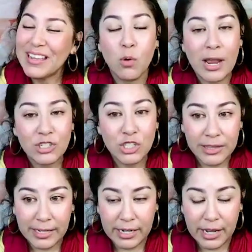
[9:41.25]
why should
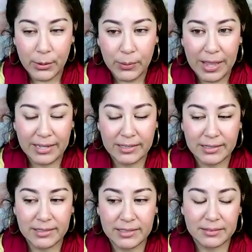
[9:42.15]
they know?
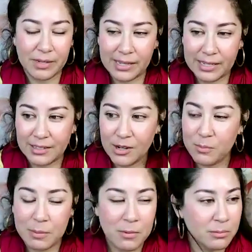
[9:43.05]
And again, I hope
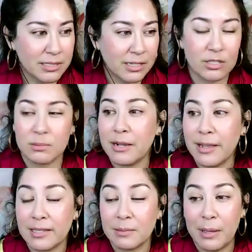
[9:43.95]
my mom doesn't hear this
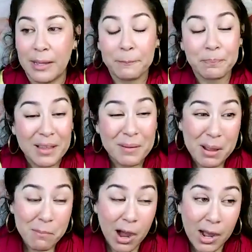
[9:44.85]
podcast, but
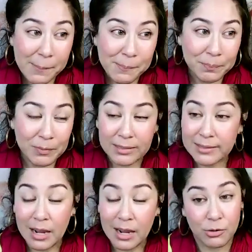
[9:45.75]
my mom is
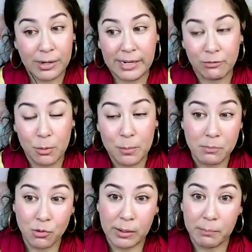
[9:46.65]
not great at
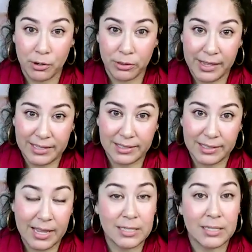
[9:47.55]
remembering birthdays.
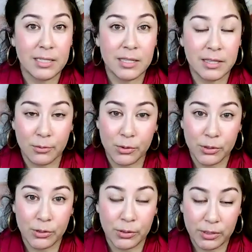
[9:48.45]
And there
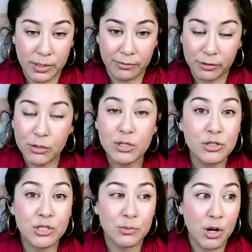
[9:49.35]
were a few
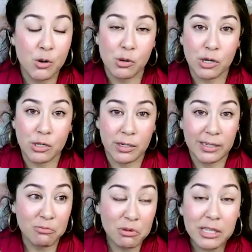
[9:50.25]
years in a row where
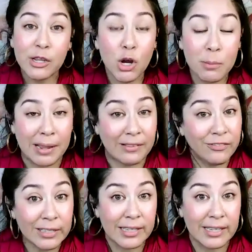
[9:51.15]
it really hurt my
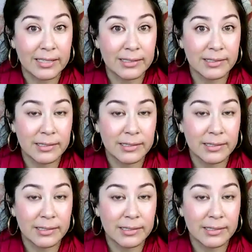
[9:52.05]
feelings.